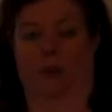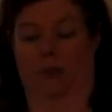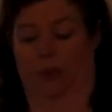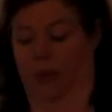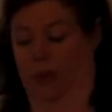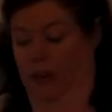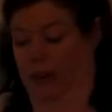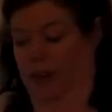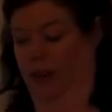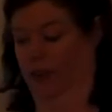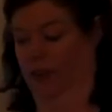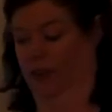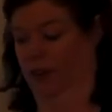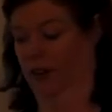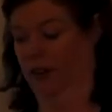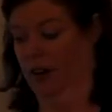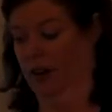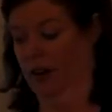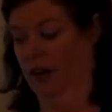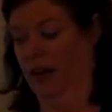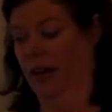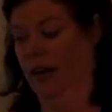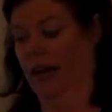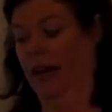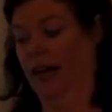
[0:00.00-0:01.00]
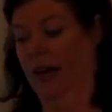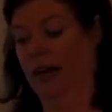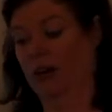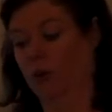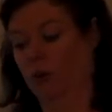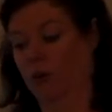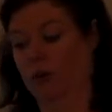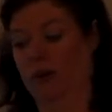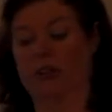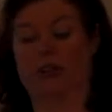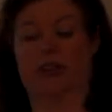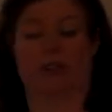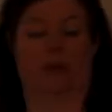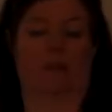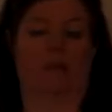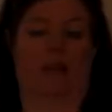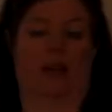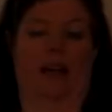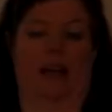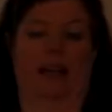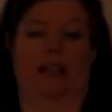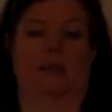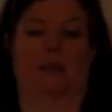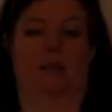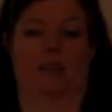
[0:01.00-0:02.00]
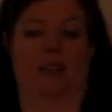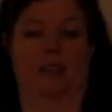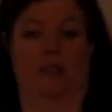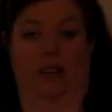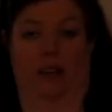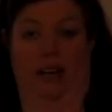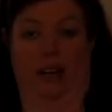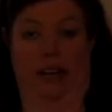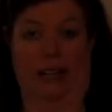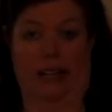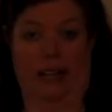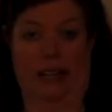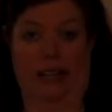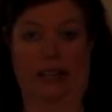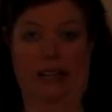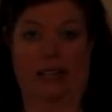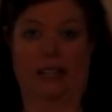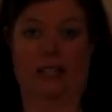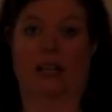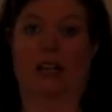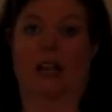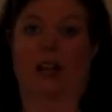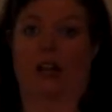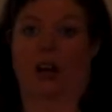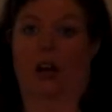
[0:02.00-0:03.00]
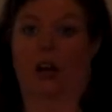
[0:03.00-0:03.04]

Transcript: with one another in order to obtain specific needs,